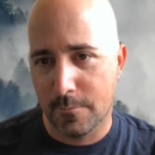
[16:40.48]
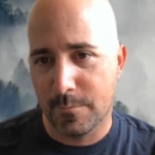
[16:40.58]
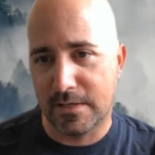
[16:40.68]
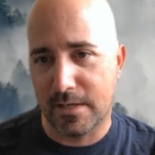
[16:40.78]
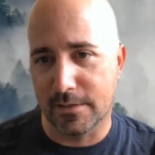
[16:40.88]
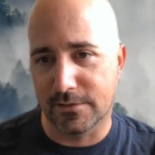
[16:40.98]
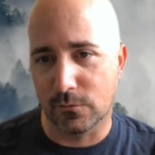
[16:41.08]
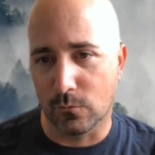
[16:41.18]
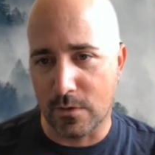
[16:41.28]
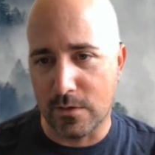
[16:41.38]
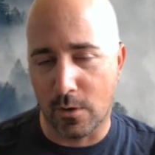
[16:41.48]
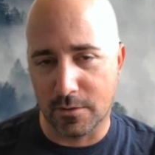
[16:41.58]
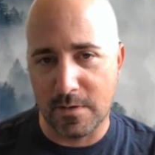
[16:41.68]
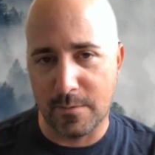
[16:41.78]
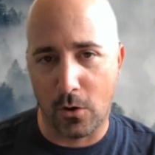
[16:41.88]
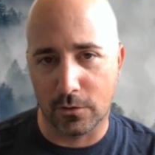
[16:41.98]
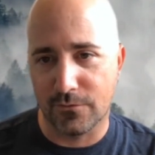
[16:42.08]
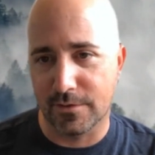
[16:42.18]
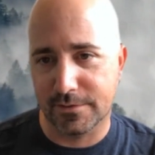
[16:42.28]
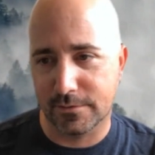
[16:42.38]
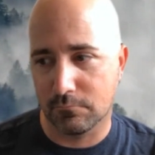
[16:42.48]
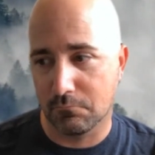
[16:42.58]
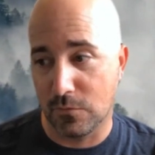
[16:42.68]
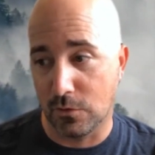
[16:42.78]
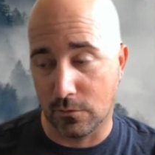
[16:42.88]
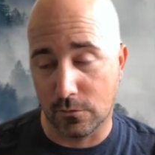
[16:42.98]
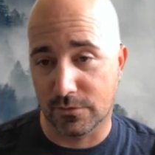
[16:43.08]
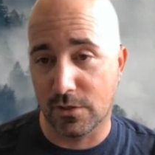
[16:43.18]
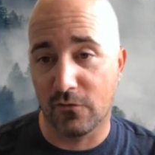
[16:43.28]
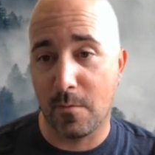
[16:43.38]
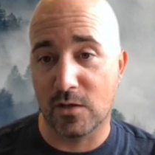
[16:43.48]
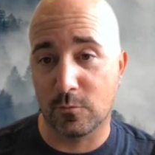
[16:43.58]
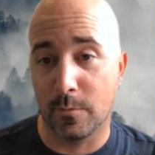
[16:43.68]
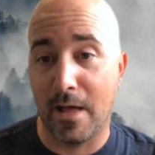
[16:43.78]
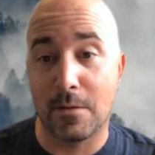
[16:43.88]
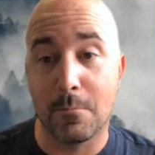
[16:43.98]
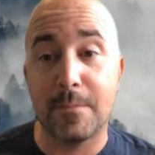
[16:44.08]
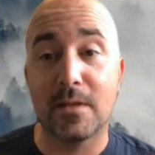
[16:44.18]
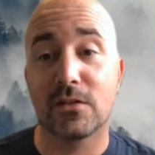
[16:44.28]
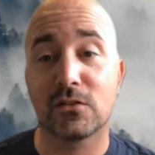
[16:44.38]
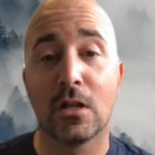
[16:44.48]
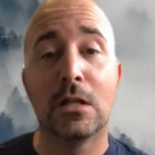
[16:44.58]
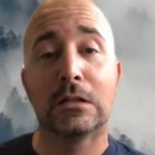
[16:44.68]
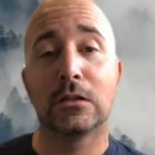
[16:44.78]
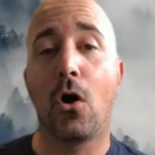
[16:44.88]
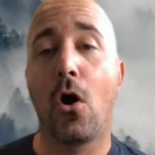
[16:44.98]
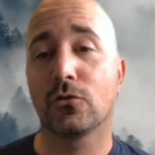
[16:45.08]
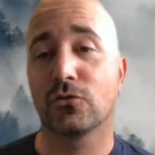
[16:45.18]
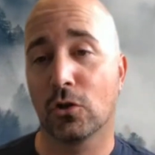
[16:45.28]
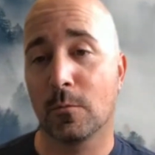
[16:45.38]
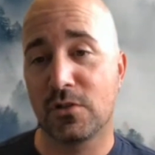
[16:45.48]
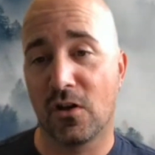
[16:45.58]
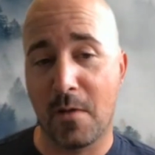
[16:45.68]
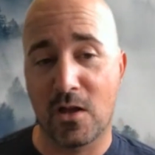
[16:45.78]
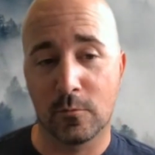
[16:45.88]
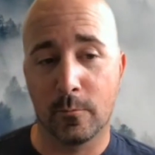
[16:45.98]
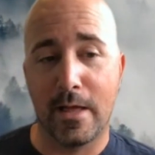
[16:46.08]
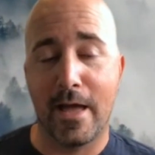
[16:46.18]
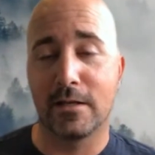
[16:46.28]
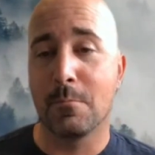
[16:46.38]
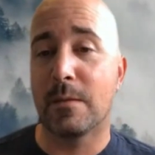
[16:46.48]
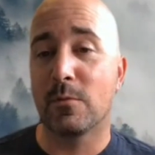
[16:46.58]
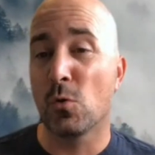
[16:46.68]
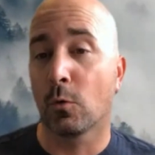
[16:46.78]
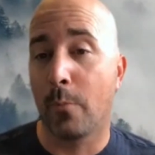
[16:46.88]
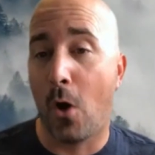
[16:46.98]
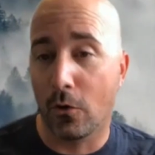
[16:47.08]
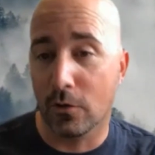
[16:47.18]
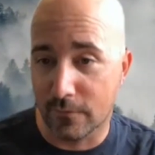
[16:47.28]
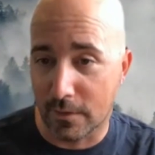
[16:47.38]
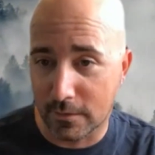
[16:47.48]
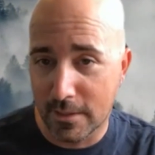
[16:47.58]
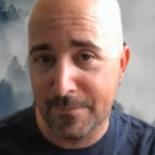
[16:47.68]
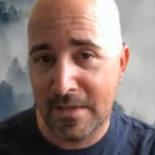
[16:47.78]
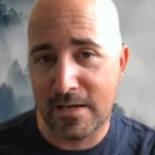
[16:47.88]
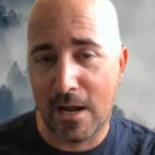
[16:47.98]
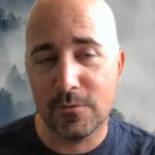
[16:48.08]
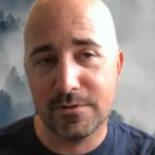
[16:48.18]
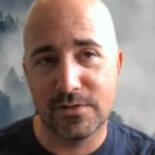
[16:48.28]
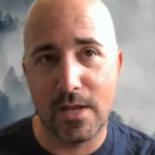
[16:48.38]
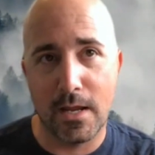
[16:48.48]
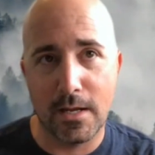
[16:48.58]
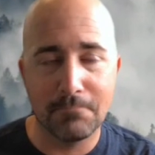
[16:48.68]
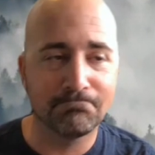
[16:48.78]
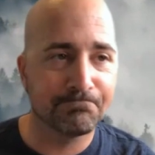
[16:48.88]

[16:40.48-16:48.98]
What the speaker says: Because we want to be part of this, your self-management plan. And maybe it's this long-term self-management plan, and maybe you were part of it. And I would say,